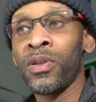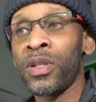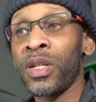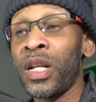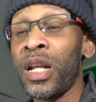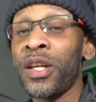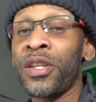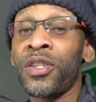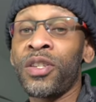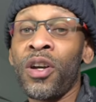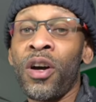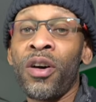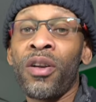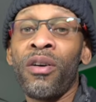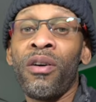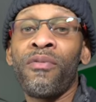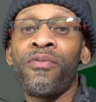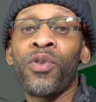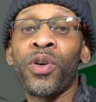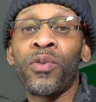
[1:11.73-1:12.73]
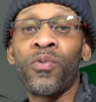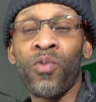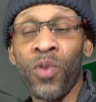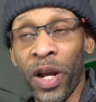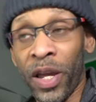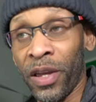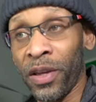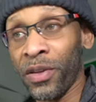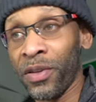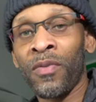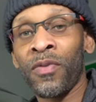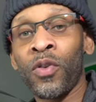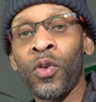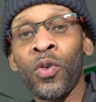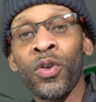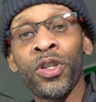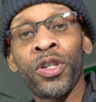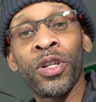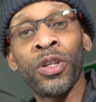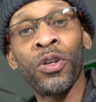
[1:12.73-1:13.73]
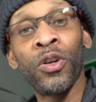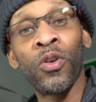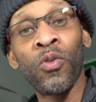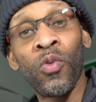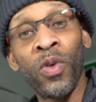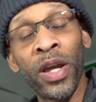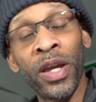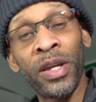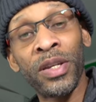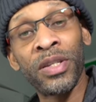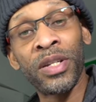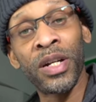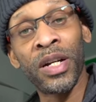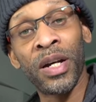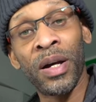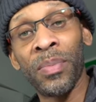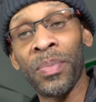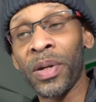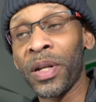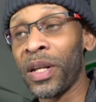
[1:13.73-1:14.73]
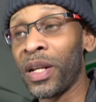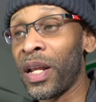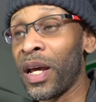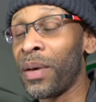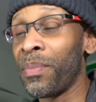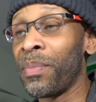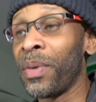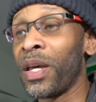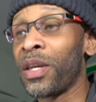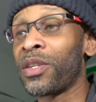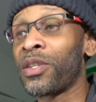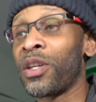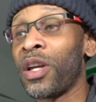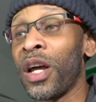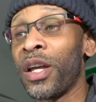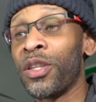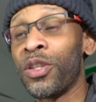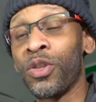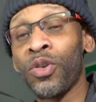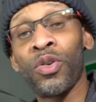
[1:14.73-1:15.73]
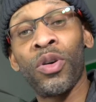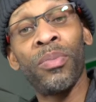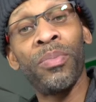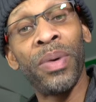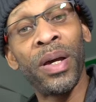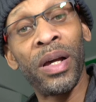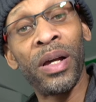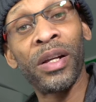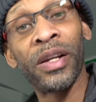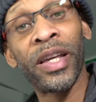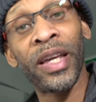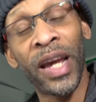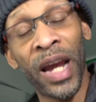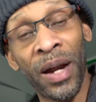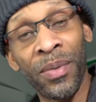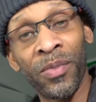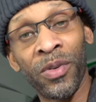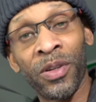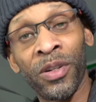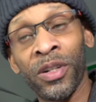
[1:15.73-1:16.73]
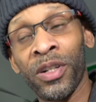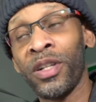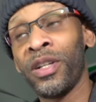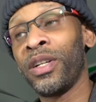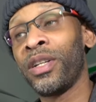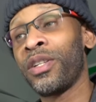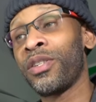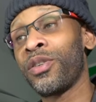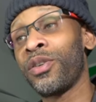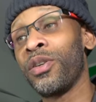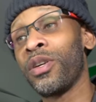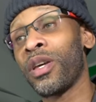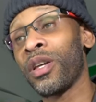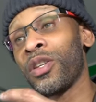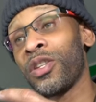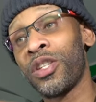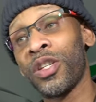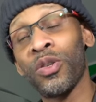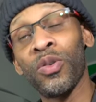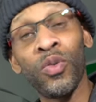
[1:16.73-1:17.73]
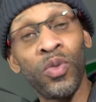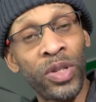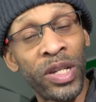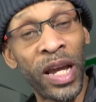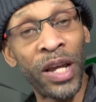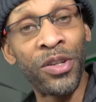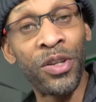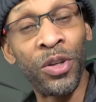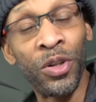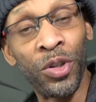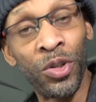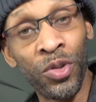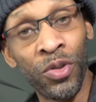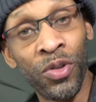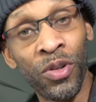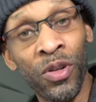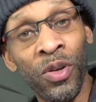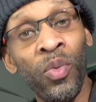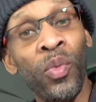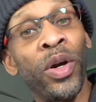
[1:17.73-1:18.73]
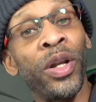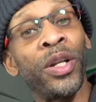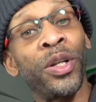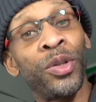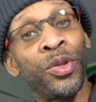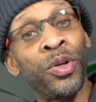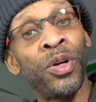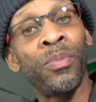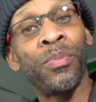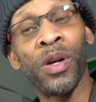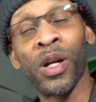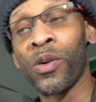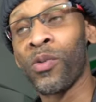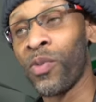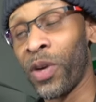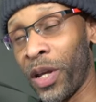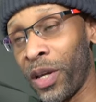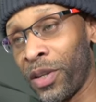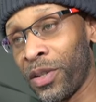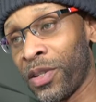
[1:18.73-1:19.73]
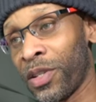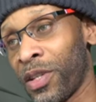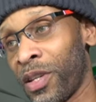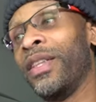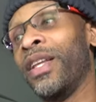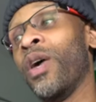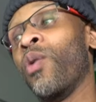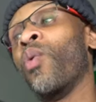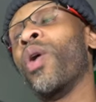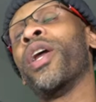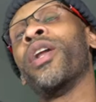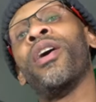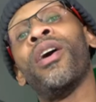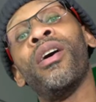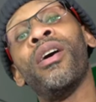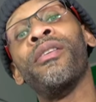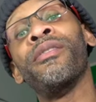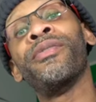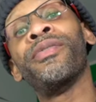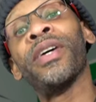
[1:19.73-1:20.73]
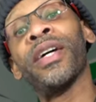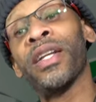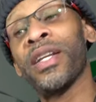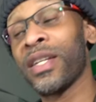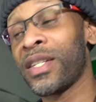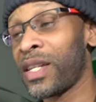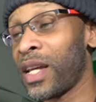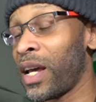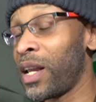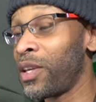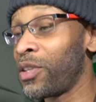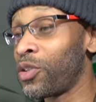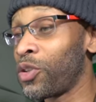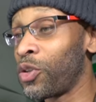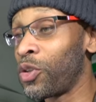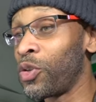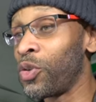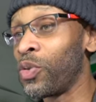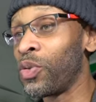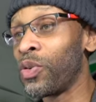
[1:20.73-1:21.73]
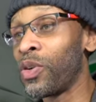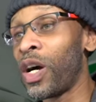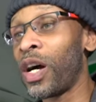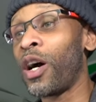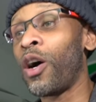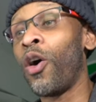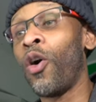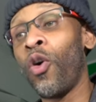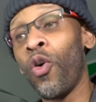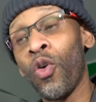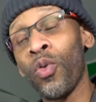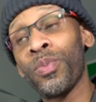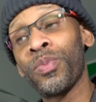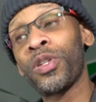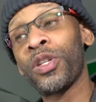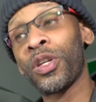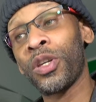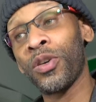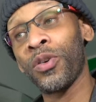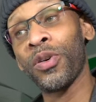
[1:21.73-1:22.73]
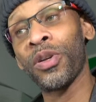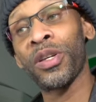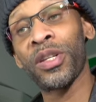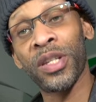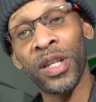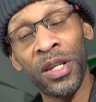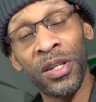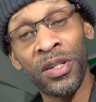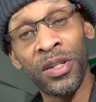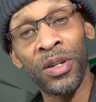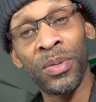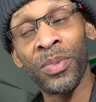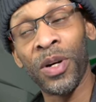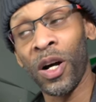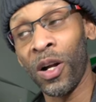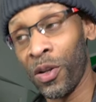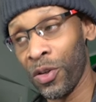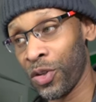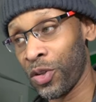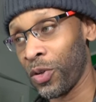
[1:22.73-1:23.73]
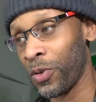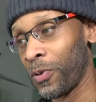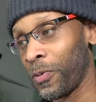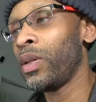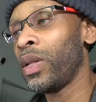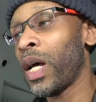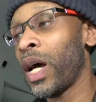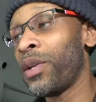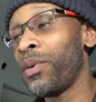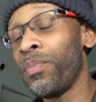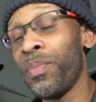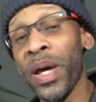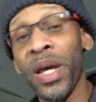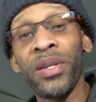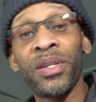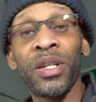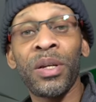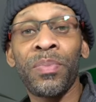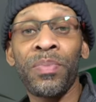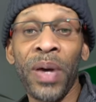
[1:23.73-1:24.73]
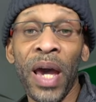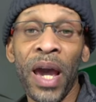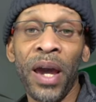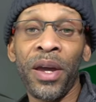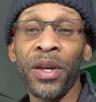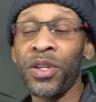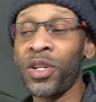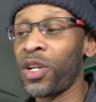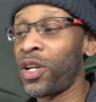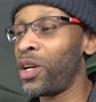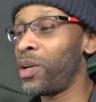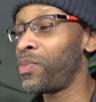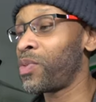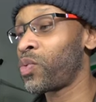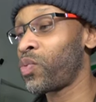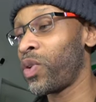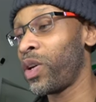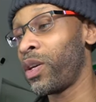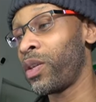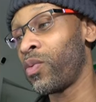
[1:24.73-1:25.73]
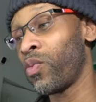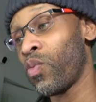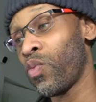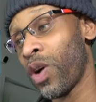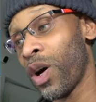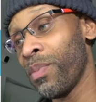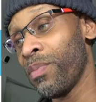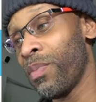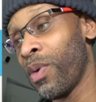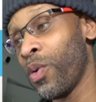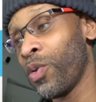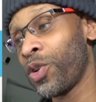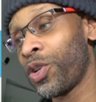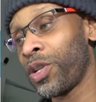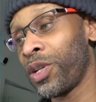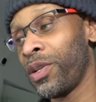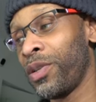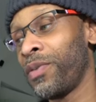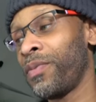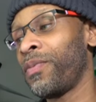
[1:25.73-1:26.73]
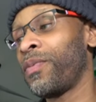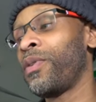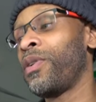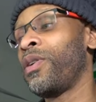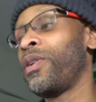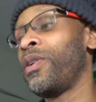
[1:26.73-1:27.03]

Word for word: So let's start off with Ring. Of course, you know, Ring is the company that makes that doorbell camera so you can see who's at your door when the doorbell rings. They went off and decided to do a home security system also. Now the basic package comes with one motion,